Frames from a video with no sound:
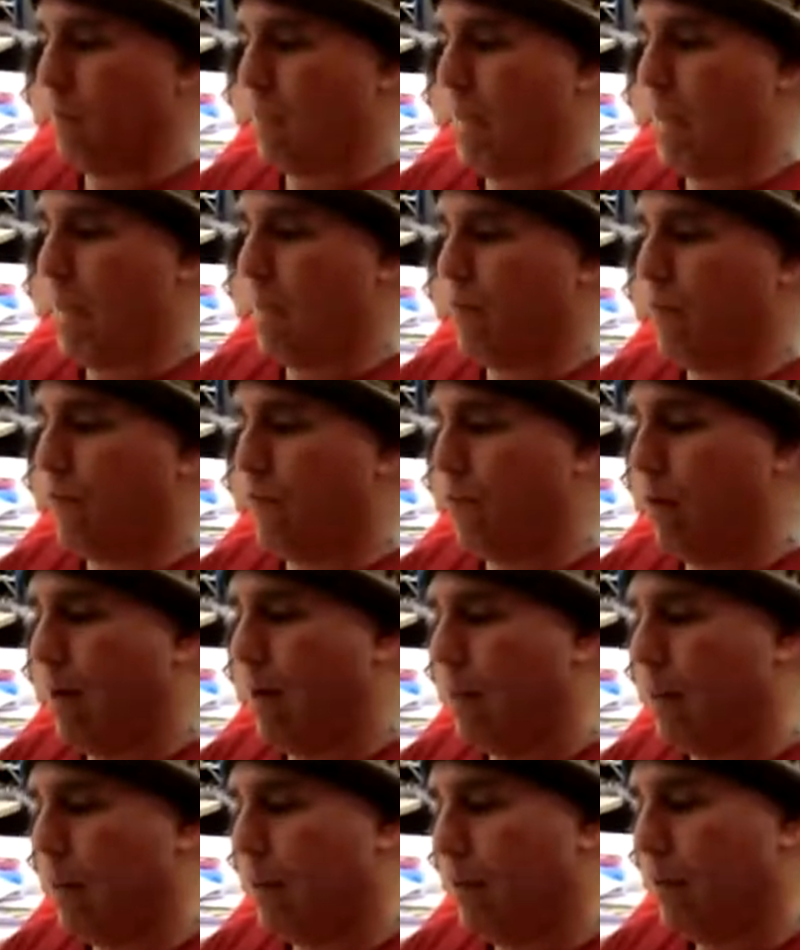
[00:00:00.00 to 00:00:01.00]
Anne
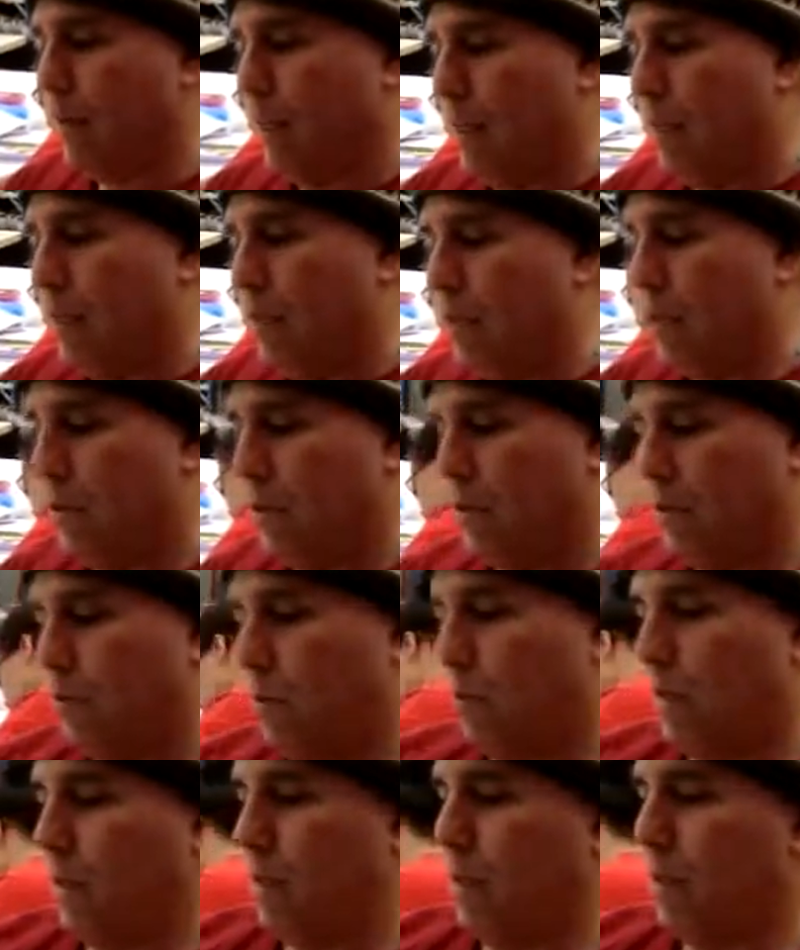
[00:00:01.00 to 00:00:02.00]
Frank. This is
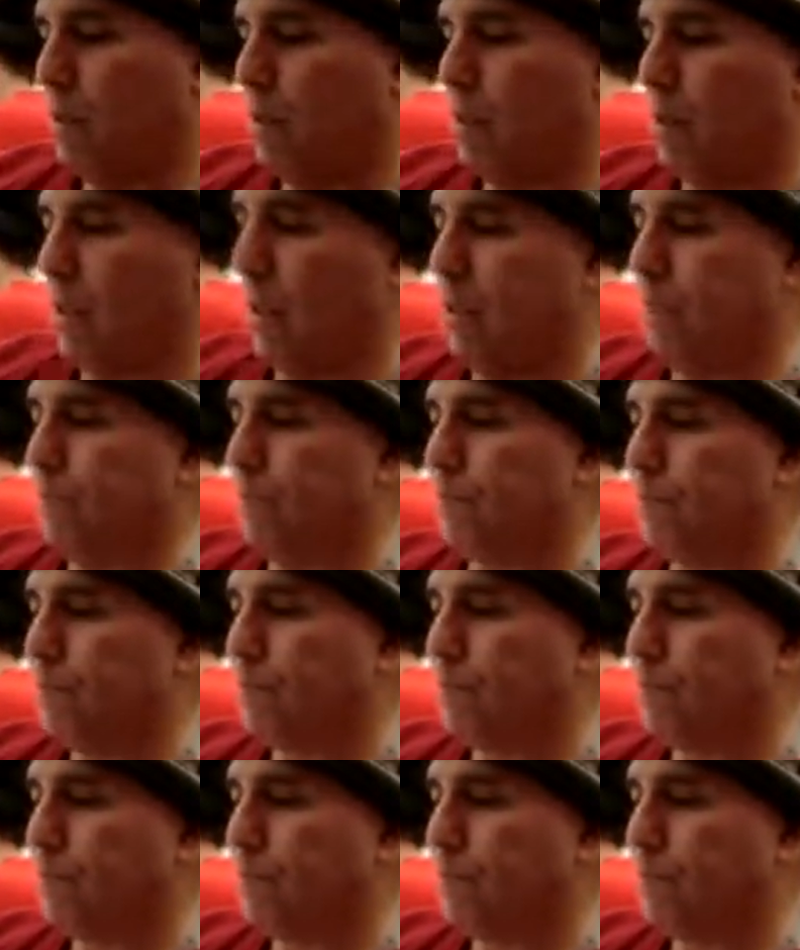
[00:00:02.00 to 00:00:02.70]
what it is. The